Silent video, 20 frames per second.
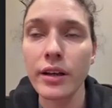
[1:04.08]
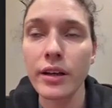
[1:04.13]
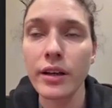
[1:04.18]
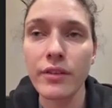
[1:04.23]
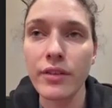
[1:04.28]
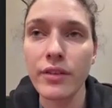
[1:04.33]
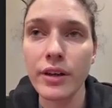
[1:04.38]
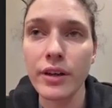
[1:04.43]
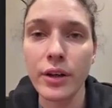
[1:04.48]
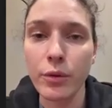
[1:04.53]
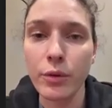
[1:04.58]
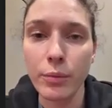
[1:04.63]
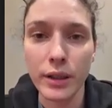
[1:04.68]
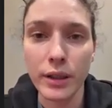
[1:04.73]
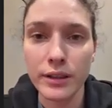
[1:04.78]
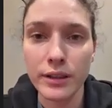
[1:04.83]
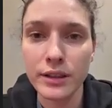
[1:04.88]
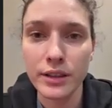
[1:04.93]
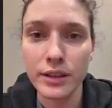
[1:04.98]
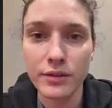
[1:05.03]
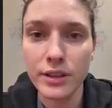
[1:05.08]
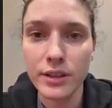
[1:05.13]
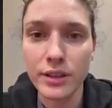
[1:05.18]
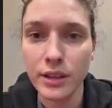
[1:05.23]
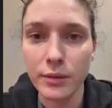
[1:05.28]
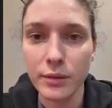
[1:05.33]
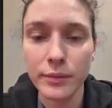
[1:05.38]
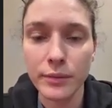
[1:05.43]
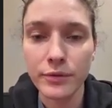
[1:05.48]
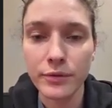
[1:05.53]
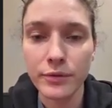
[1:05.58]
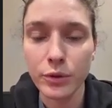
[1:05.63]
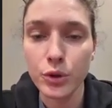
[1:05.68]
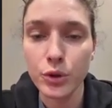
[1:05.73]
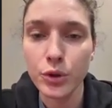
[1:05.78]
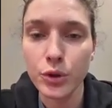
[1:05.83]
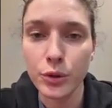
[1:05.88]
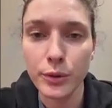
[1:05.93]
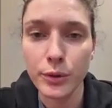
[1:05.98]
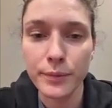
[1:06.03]
very competitive team for
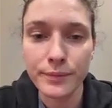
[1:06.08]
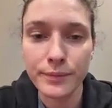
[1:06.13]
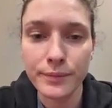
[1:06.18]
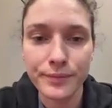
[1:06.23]
sure.